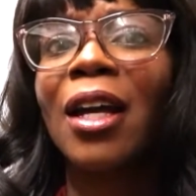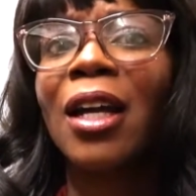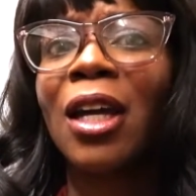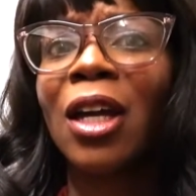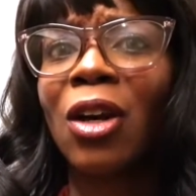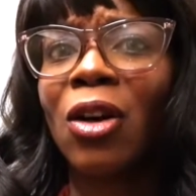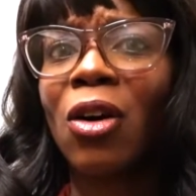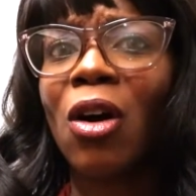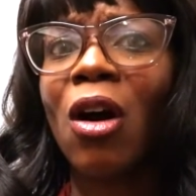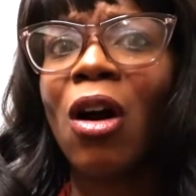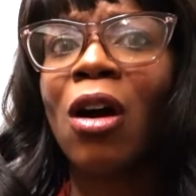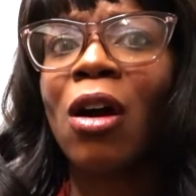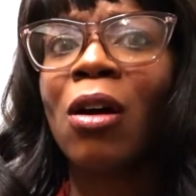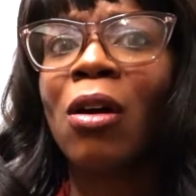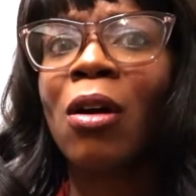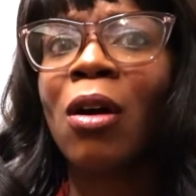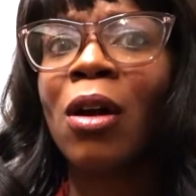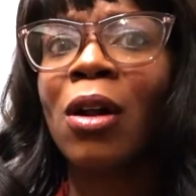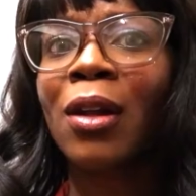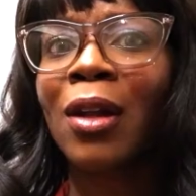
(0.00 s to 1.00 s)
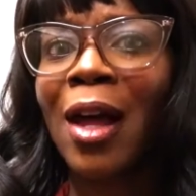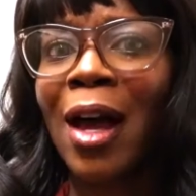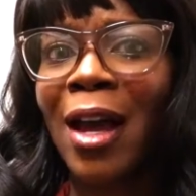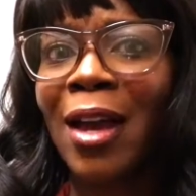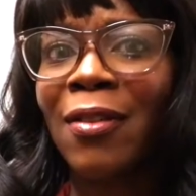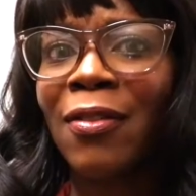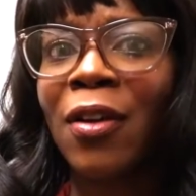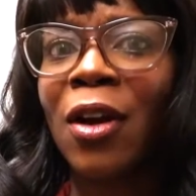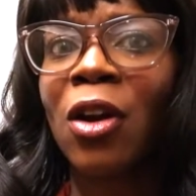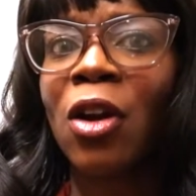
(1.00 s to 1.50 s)
gear our
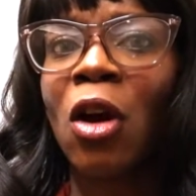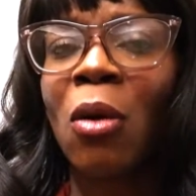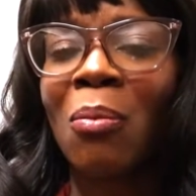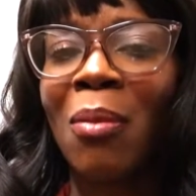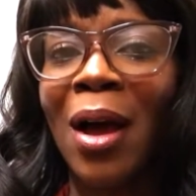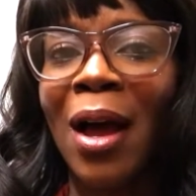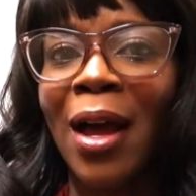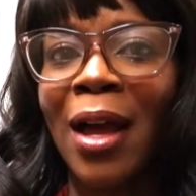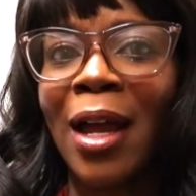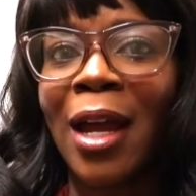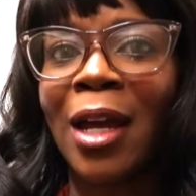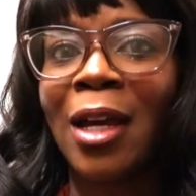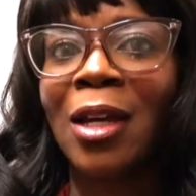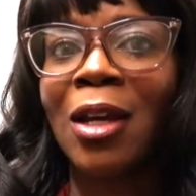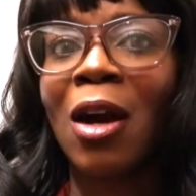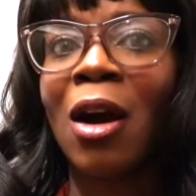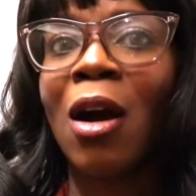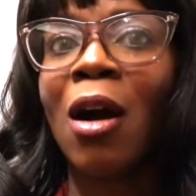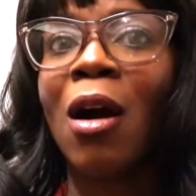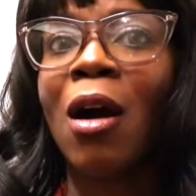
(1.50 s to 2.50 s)
life and our mind